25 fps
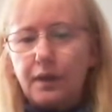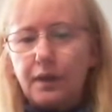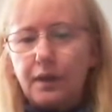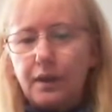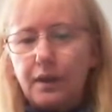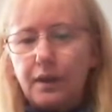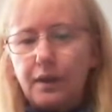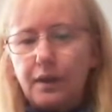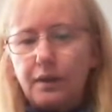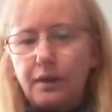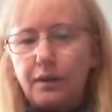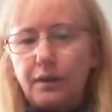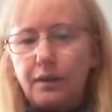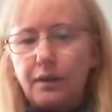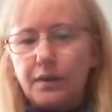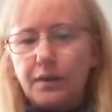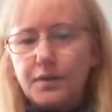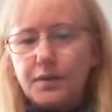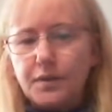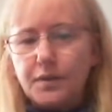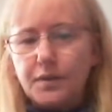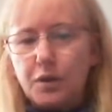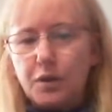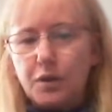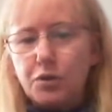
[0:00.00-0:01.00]
The
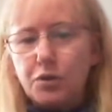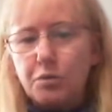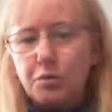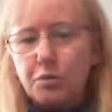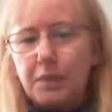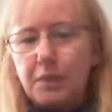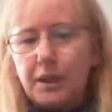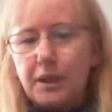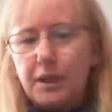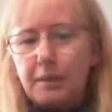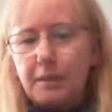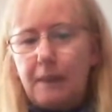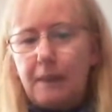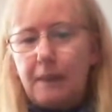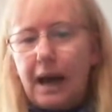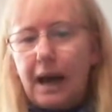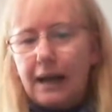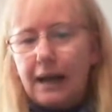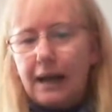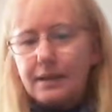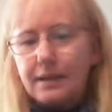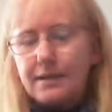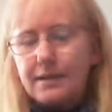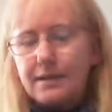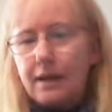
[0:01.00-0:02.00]
social media
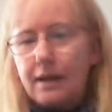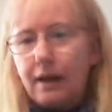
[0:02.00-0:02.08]
part is